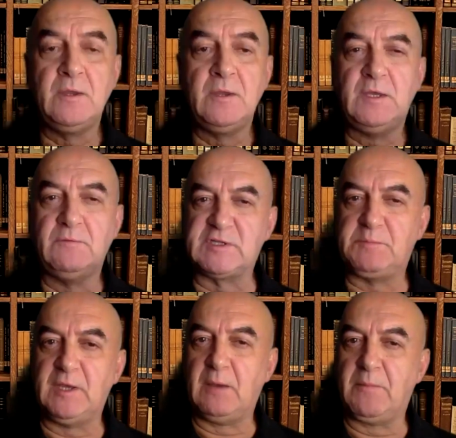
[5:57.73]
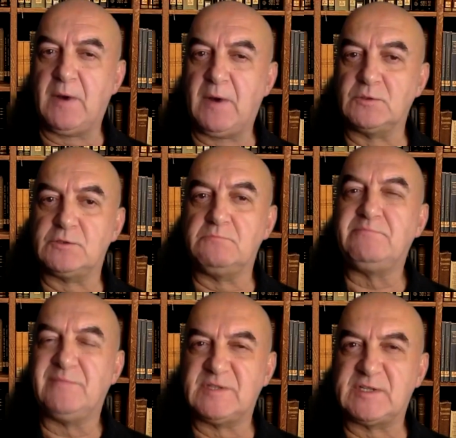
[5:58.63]
He will speak about
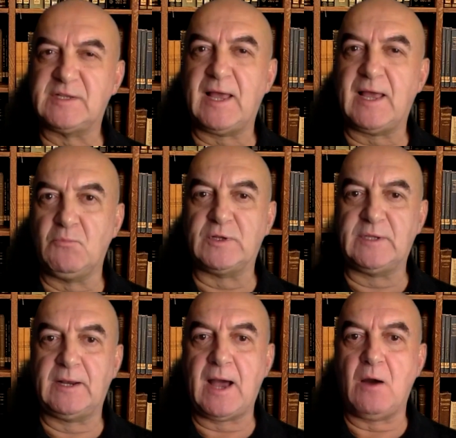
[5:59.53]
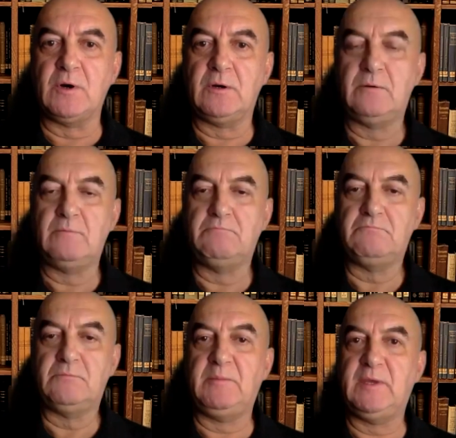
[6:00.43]
slightly more than an hour,
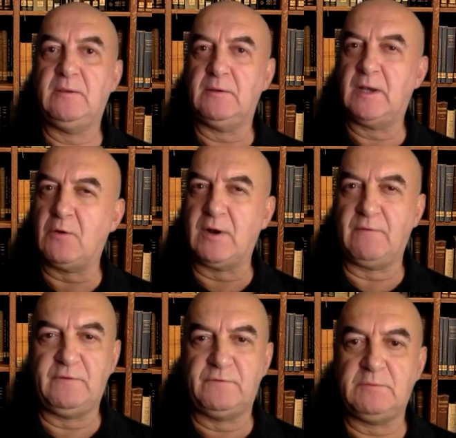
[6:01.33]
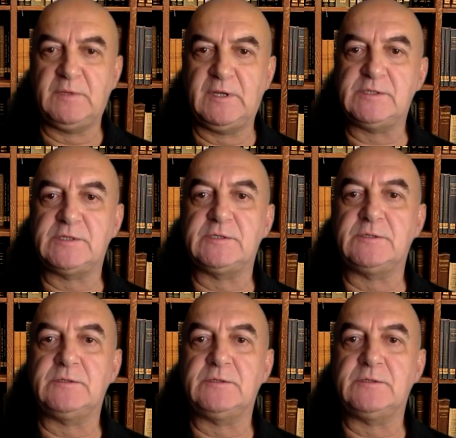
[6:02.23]
maybe an hour and 15 minutes,